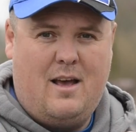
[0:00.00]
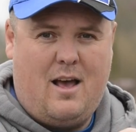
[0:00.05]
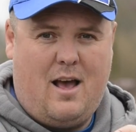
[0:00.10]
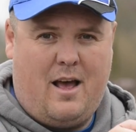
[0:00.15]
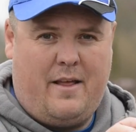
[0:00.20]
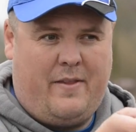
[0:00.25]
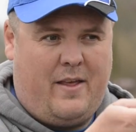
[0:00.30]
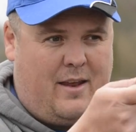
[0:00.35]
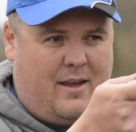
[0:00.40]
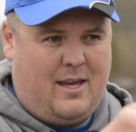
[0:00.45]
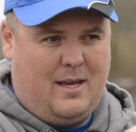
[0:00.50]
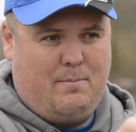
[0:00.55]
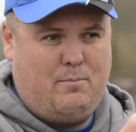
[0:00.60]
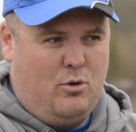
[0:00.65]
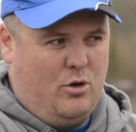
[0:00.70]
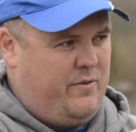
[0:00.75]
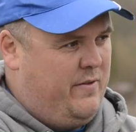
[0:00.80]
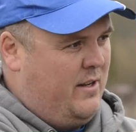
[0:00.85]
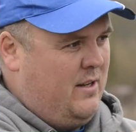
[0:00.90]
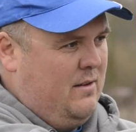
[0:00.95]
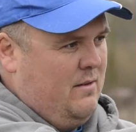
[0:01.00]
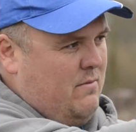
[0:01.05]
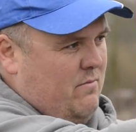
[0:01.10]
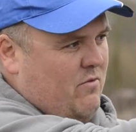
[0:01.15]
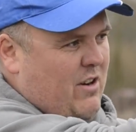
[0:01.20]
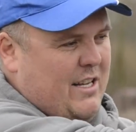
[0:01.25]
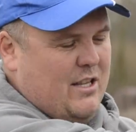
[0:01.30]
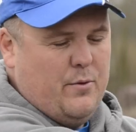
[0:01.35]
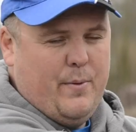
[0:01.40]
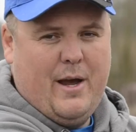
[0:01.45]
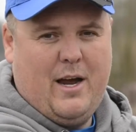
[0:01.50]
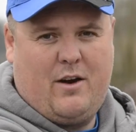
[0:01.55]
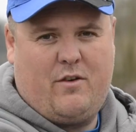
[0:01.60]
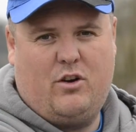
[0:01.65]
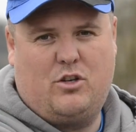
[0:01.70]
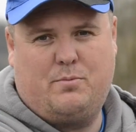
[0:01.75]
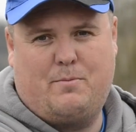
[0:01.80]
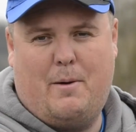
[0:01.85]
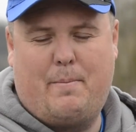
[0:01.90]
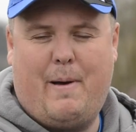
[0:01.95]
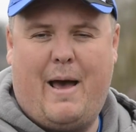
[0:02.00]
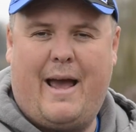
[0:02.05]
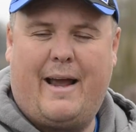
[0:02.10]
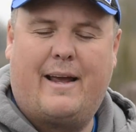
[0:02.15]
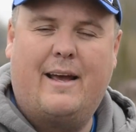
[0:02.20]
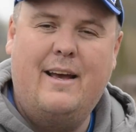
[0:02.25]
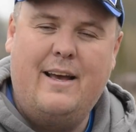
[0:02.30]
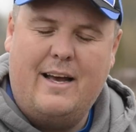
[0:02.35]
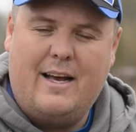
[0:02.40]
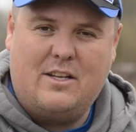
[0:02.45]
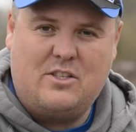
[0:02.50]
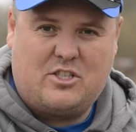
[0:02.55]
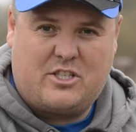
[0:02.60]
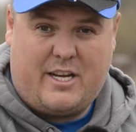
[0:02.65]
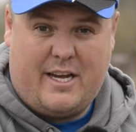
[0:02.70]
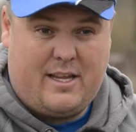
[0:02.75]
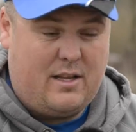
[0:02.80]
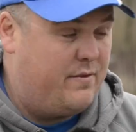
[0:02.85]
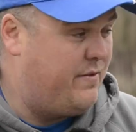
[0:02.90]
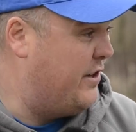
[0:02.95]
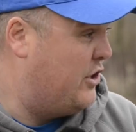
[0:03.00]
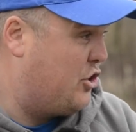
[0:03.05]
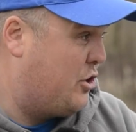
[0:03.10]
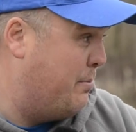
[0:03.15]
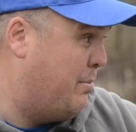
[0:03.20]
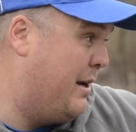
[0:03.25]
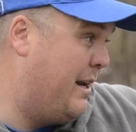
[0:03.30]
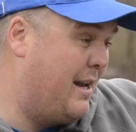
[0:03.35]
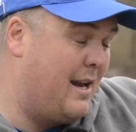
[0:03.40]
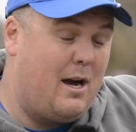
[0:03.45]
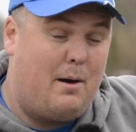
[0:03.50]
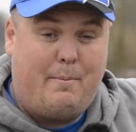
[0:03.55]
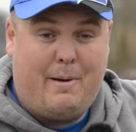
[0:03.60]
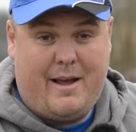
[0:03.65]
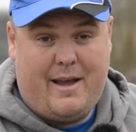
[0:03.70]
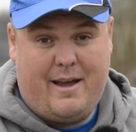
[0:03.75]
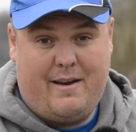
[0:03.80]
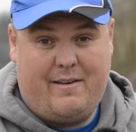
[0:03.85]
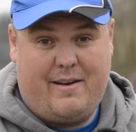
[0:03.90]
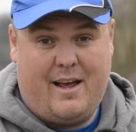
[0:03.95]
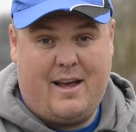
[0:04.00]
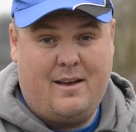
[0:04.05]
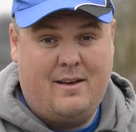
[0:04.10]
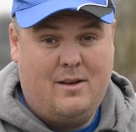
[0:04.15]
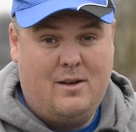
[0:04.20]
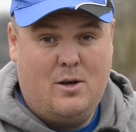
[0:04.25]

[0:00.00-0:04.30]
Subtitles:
and then keep moving right the way across my peg and scare the fish completely out my area.